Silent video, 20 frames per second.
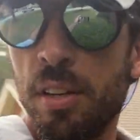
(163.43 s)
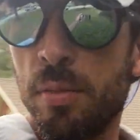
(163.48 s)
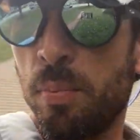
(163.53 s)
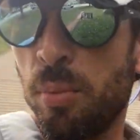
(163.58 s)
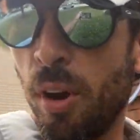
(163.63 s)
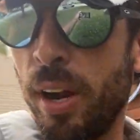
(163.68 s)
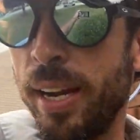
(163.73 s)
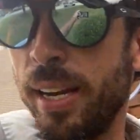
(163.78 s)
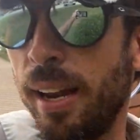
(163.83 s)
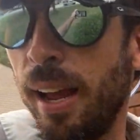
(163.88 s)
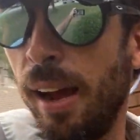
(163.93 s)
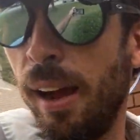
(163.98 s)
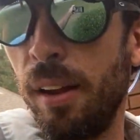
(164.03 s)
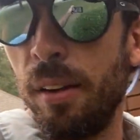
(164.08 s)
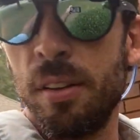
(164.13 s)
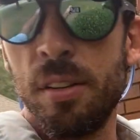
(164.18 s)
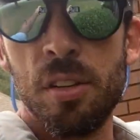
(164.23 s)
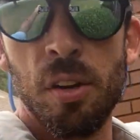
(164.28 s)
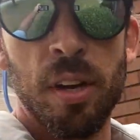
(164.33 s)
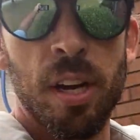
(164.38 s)
breakdown.
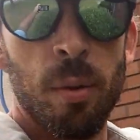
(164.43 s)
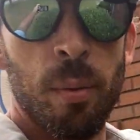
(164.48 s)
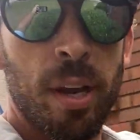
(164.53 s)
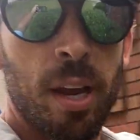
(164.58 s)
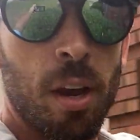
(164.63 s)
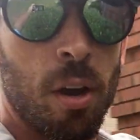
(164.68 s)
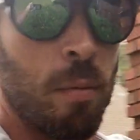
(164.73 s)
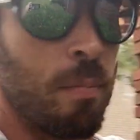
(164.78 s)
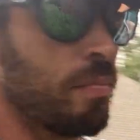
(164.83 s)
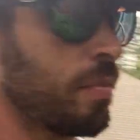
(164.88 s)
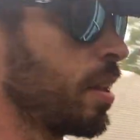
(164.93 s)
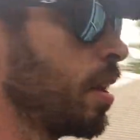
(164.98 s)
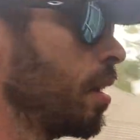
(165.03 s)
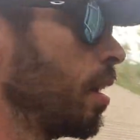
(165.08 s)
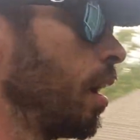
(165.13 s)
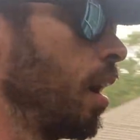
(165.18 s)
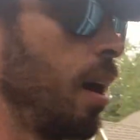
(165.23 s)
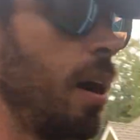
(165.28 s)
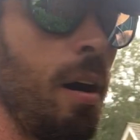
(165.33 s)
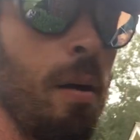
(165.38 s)
So here we go.
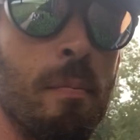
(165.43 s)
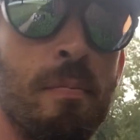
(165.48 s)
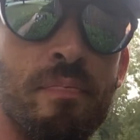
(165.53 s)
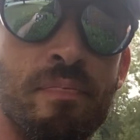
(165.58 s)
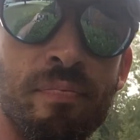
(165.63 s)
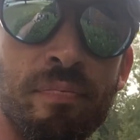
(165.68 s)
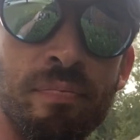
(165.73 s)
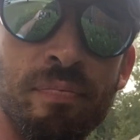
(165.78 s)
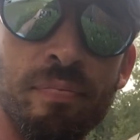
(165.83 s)
I'm